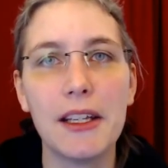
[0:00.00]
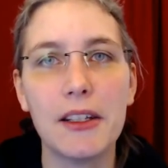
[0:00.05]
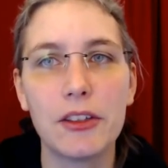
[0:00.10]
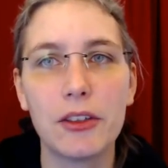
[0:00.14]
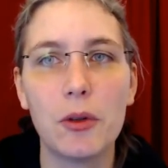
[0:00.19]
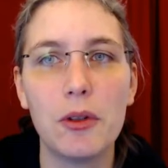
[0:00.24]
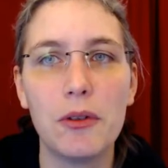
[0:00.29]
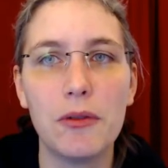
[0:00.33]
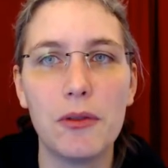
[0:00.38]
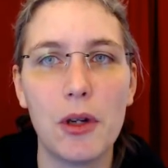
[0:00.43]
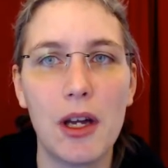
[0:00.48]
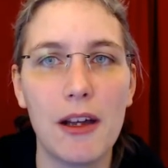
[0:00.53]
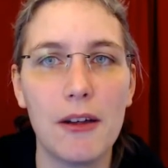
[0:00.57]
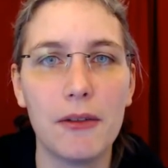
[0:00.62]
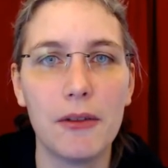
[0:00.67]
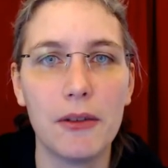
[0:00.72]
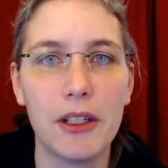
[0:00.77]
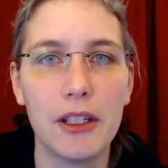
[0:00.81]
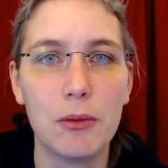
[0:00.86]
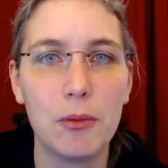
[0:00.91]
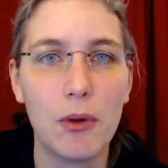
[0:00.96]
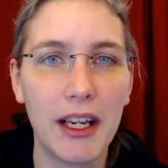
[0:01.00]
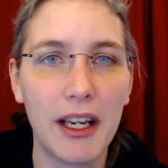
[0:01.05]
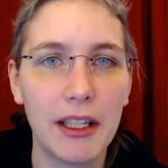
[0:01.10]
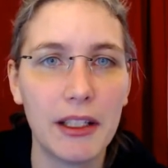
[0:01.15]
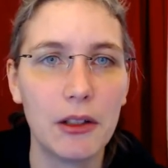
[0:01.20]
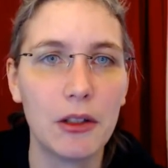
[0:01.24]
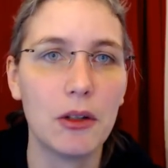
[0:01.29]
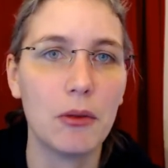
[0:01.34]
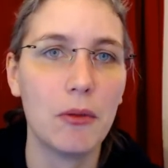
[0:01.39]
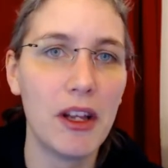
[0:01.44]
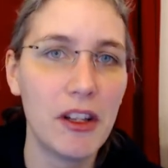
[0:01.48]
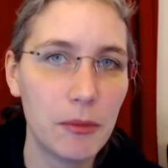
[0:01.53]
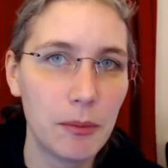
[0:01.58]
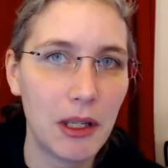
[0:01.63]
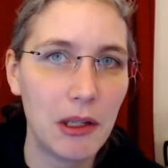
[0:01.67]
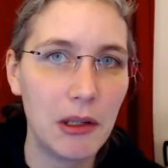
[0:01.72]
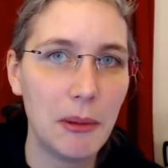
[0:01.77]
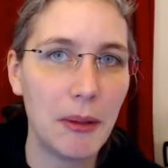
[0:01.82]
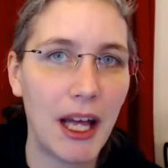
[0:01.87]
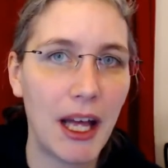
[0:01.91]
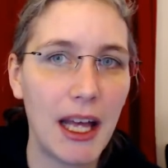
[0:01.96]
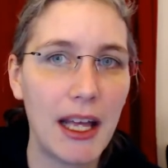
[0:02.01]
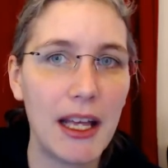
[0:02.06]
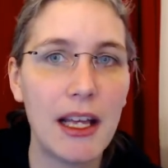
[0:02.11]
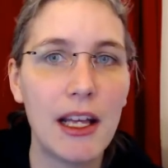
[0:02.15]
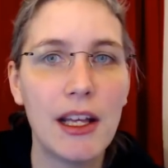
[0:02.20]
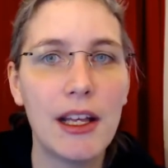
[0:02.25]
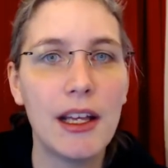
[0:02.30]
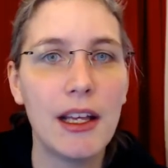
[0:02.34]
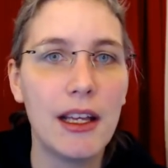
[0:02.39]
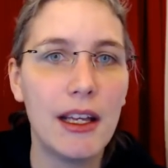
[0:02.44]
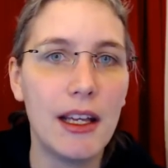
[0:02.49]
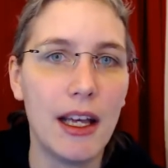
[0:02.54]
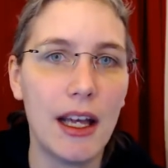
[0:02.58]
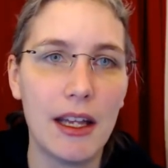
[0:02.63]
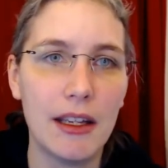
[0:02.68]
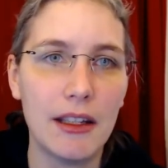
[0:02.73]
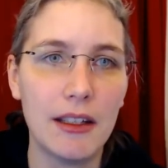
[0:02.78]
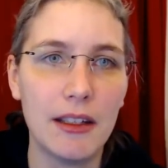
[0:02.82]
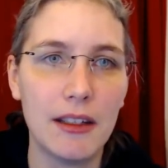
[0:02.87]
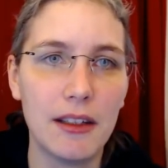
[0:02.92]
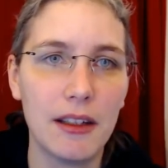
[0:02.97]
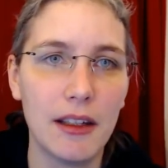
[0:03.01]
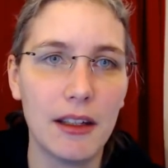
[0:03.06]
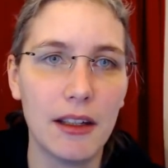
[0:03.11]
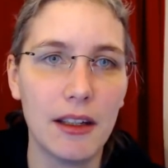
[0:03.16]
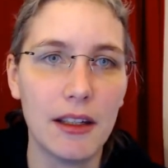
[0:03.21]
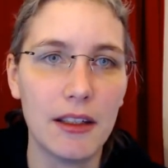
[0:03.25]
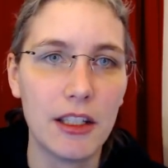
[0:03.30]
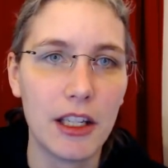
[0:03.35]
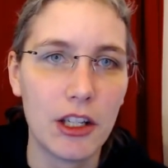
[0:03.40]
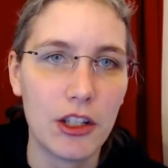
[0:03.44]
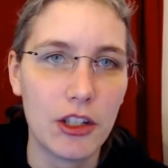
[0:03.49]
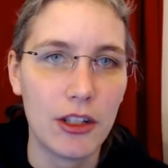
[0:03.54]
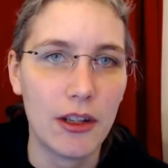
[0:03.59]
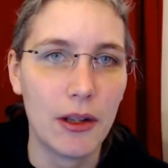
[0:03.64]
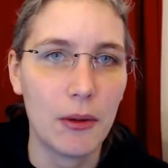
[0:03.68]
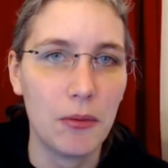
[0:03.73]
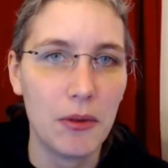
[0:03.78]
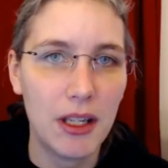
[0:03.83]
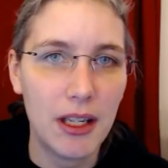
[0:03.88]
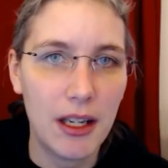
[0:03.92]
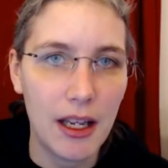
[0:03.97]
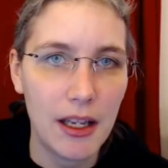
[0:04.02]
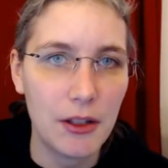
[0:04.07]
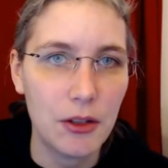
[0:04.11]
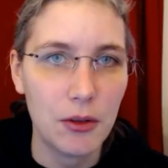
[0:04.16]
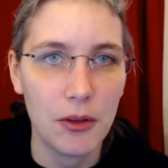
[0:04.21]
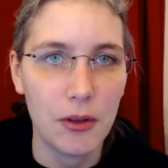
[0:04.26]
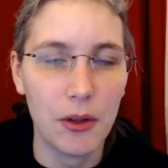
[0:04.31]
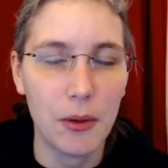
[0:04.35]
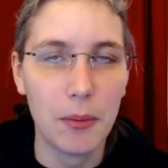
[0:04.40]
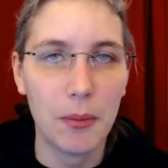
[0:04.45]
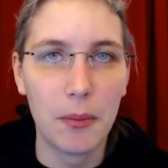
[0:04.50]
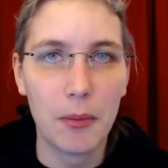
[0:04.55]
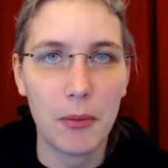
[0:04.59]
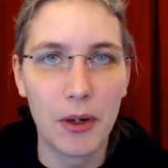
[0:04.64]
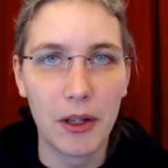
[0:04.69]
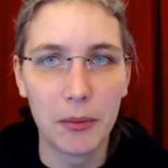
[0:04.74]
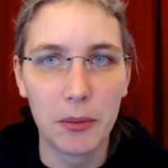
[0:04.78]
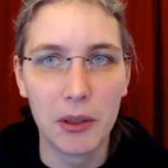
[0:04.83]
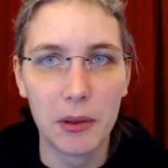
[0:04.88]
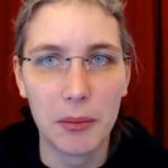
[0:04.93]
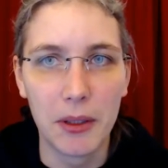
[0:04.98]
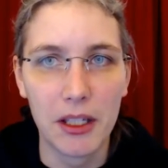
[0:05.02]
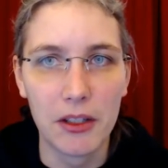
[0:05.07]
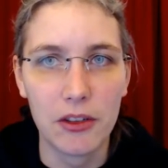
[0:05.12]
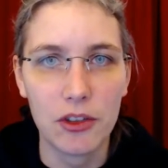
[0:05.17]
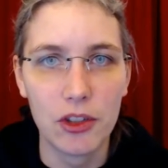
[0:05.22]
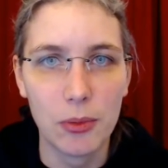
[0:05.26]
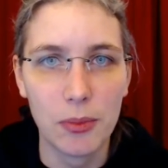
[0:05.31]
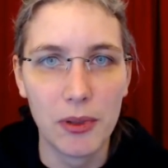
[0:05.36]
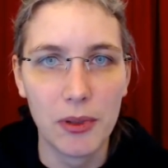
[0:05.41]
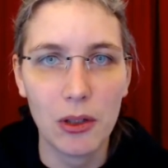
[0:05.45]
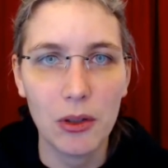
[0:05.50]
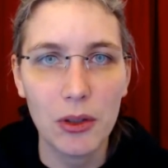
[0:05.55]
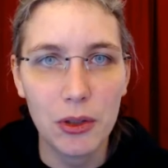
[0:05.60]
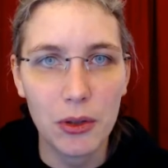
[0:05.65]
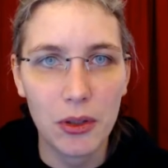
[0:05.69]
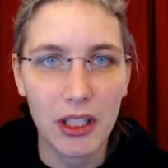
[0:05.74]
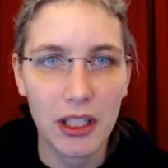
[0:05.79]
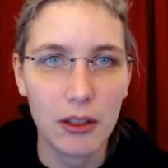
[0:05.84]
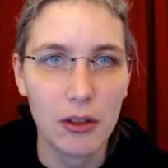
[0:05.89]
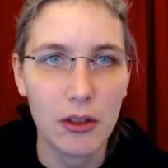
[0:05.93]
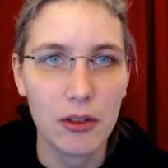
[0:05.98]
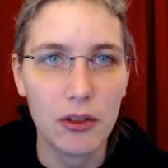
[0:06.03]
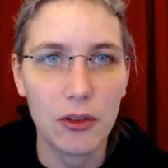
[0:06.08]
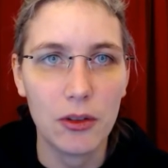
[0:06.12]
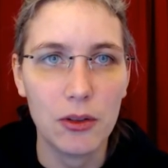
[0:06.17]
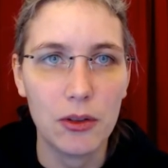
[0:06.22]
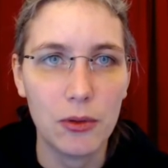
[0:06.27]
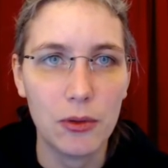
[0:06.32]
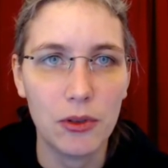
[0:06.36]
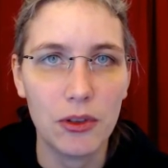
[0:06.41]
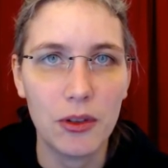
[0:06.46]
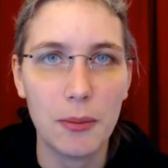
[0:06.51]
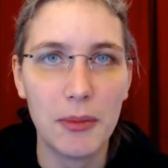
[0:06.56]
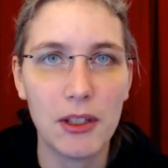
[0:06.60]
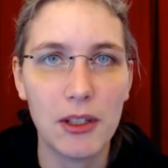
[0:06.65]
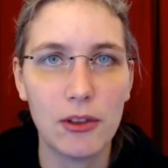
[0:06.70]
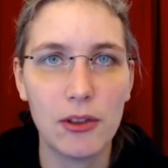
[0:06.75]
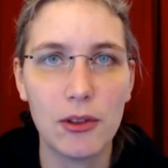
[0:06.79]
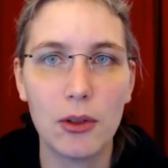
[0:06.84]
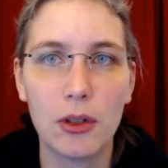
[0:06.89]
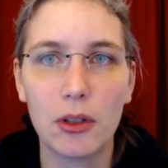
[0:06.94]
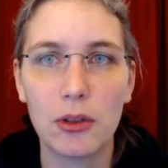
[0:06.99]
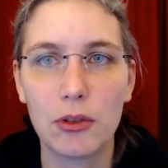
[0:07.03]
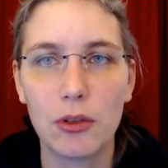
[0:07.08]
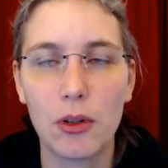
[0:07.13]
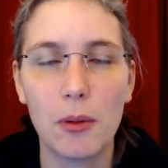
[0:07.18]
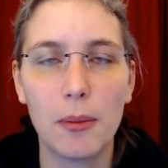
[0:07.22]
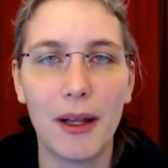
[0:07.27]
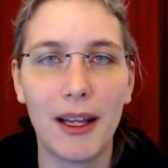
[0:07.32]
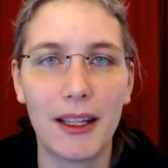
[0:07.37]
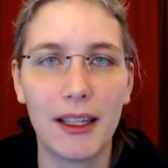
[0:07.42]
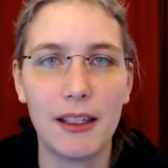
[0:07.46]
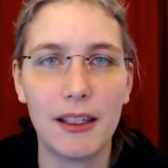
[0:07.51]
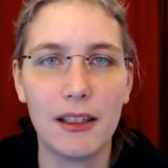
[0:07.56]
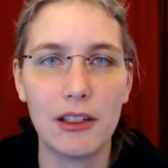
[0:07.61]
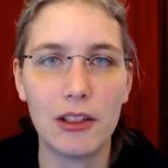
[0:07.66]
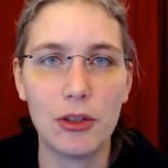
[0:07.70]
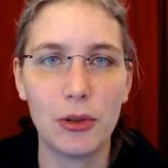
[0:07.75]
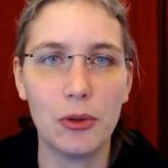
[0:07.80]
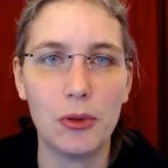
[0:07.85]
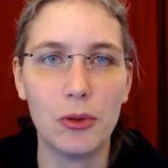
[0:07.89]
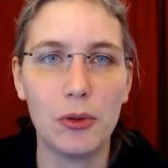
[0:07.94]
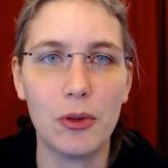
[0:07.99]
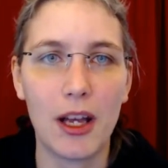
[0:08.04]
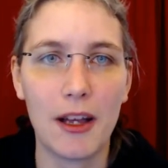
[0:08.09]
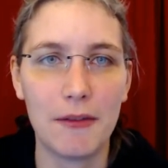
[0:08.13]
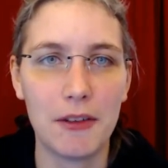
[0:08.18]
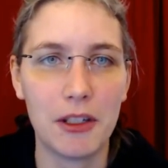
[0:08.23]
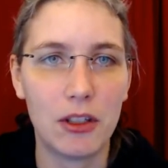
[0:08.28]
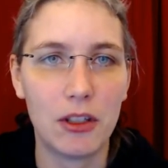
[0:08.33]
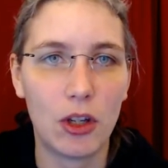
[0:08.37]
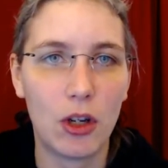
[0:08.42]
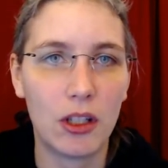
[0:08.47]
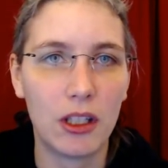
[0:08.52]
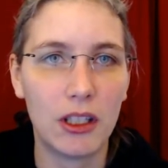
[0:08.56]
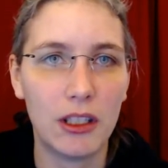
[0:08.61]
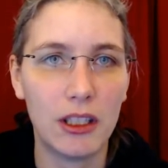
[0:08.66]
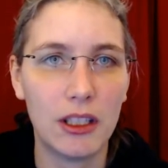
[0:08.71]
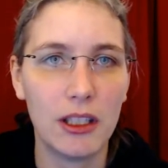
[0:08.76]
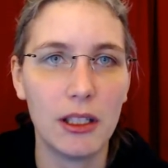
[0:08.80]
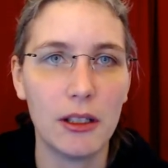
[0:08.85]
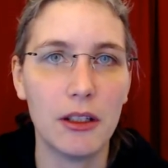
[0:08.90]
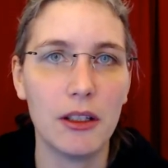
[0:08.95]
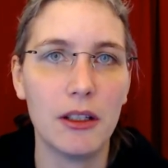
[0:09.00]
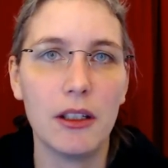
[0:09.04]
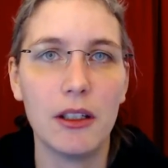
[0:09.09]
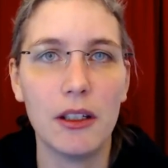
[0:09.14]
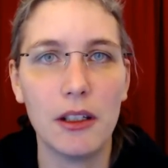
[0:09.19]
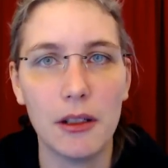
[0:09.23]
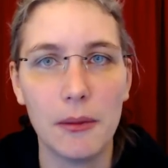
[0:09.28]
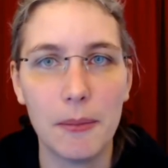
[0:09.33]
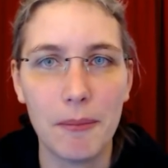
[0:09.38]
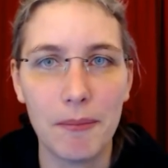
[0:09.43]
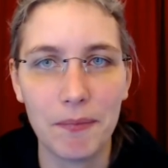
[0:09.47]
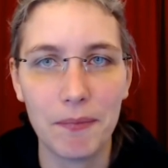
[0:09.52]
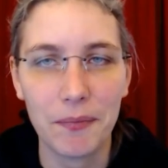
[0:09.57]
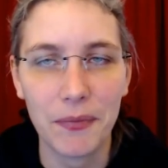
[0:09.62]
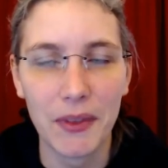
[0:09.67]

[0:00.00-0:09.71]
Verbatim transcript: So if you have it running on a Raspberry Pi and uh, attach the relay to the Raspberry Pi's GPIO, you can also use the PSU control plugin to have it toggle uh, um,